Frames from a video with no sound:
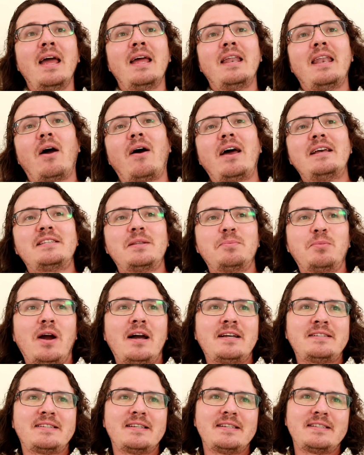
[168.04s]
Now, as the
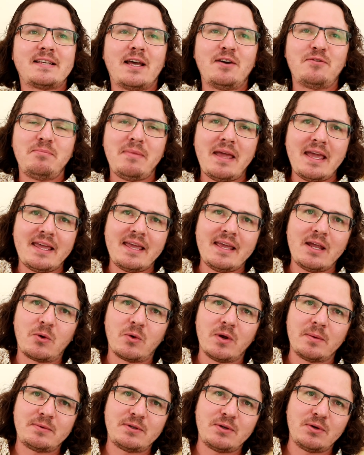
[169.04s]
process of making
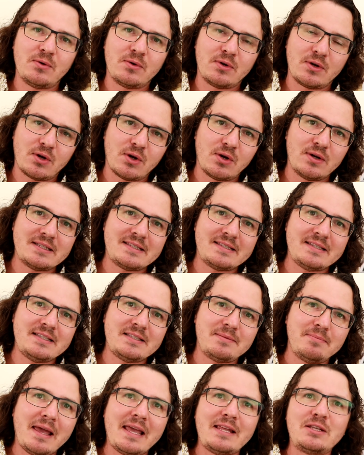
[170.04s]

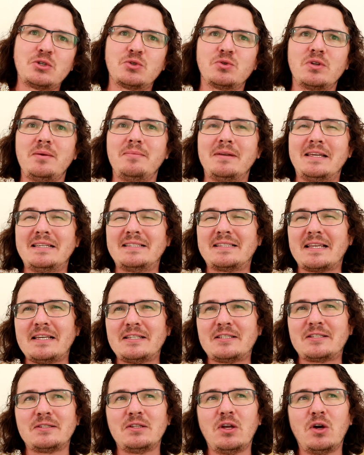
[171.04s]
cryptocurrencies mainstream is a
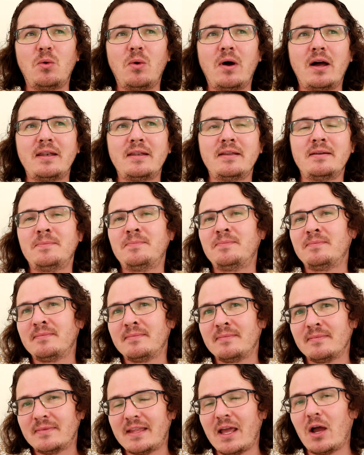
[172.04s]
slow one,
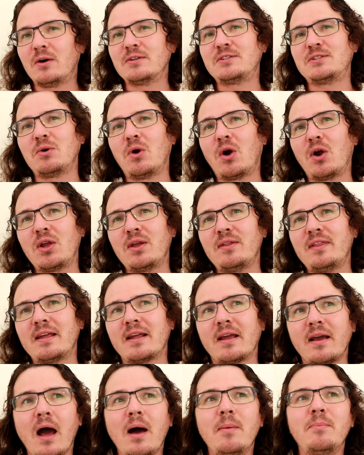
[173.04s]
they also argue that
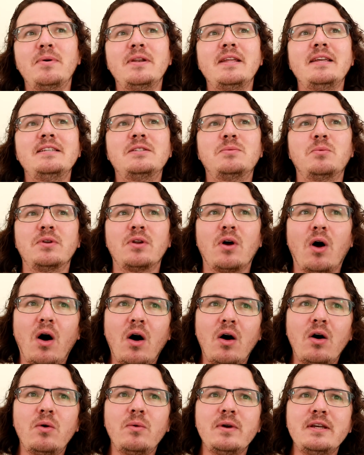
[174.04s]
companies would
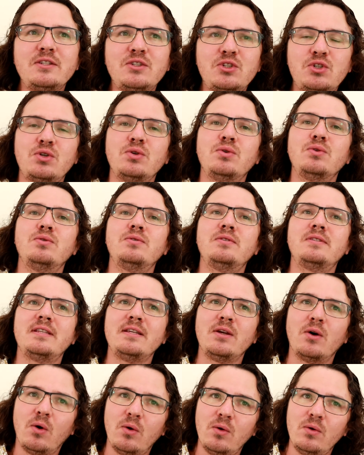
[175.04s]
always choose
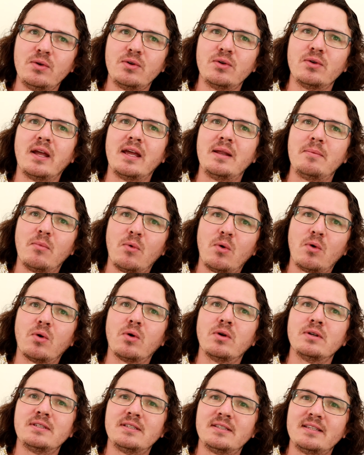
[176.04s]
the older and
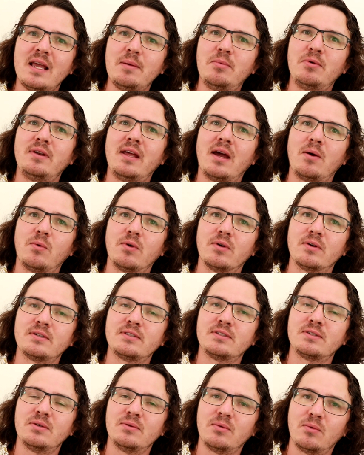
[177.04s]
more stable
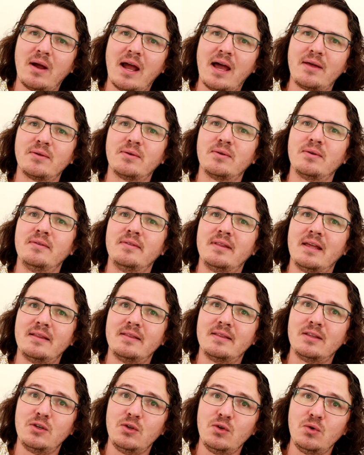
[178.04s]
networks rather than
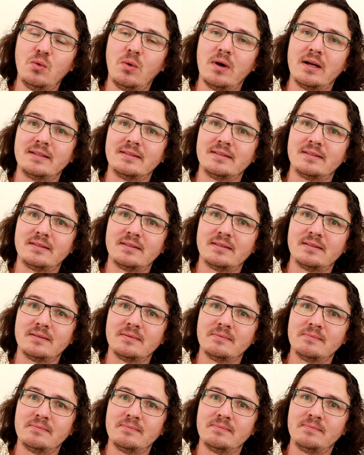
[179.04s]
the new ones.
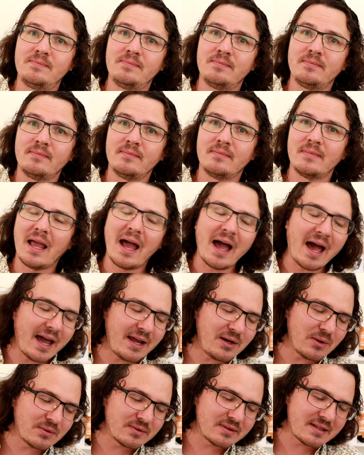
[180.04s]
I
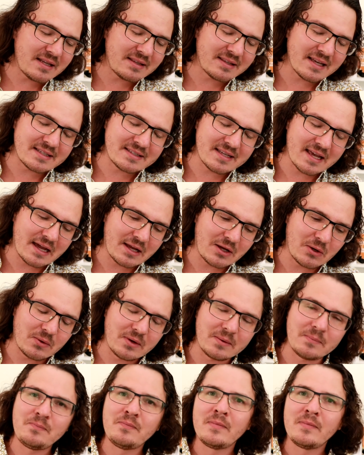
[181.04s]
don't think that's accurate.